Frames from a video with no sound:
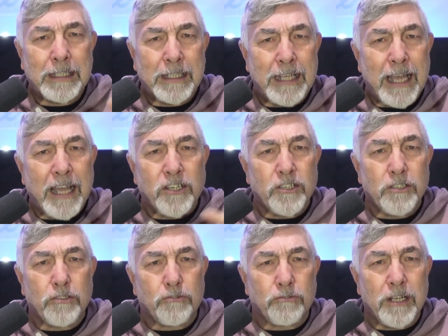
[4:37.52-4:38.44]
The Action
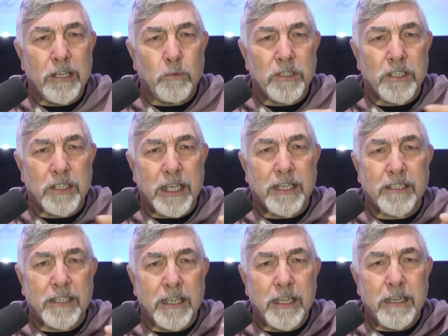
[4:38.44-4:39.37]
3 was
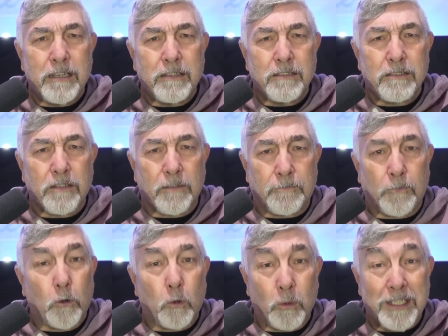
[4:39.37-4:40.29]
16, the
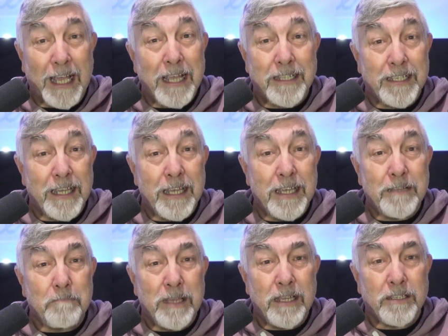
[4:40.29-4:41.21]
4 was
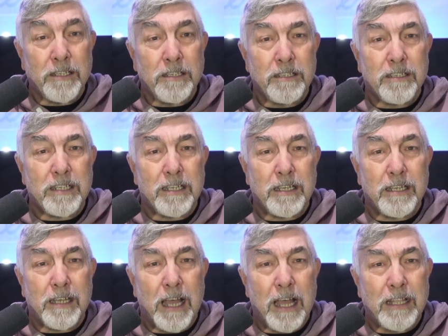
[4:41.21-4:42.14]
18 meters,
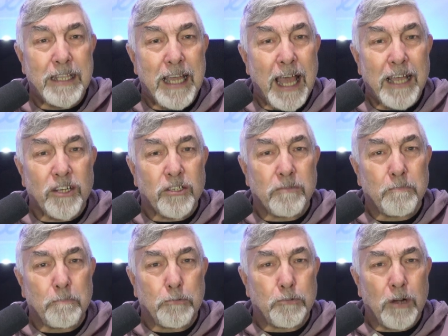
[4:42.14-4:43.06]
and the
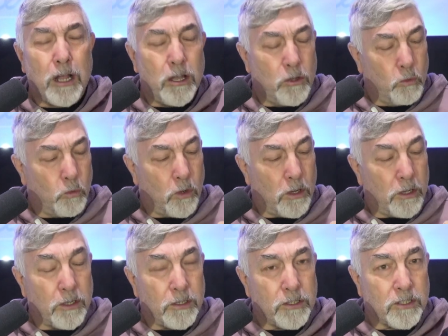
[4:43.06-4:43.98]
Action Pro
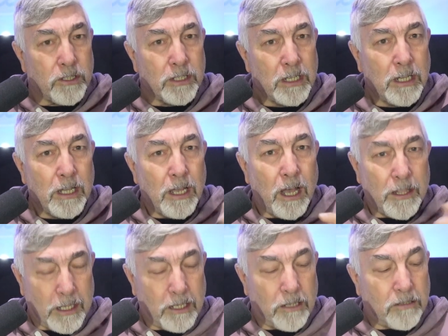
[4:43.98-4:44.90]
was, I
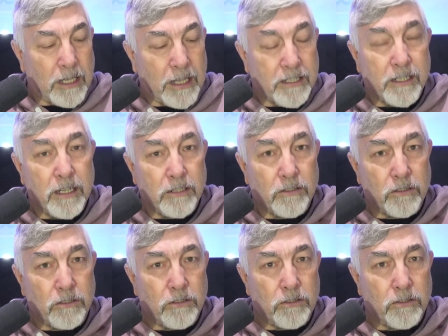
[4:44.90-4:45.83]
think you can guess it,
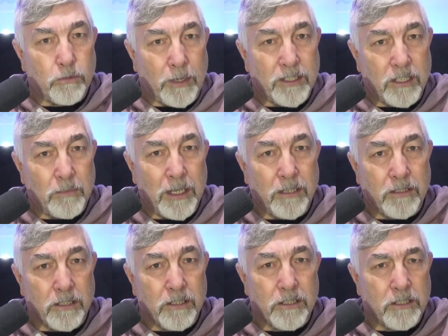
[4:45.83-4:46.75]
20
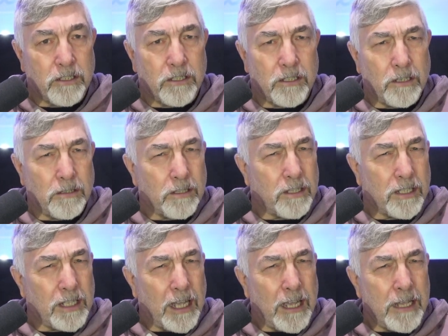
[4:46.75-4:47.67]
meters. So the
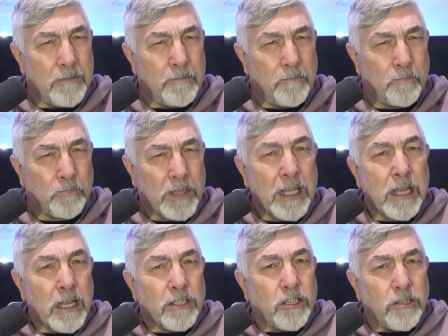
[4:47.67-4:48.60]
same.
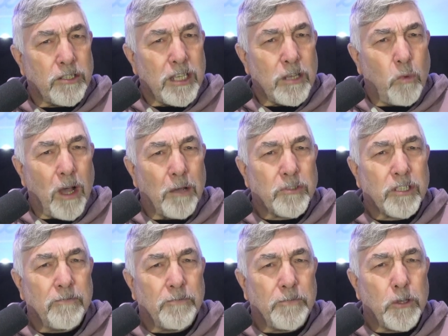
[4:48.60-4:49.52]
So you see why I was
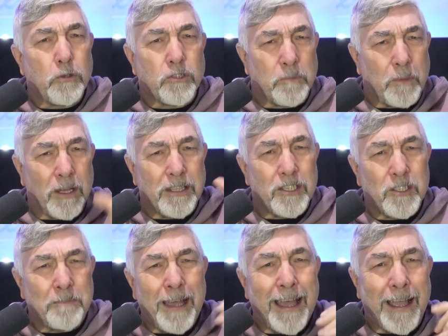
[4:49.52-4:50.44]
confused by the
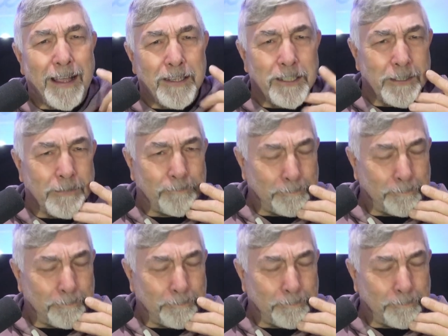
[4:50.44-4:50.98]
specs.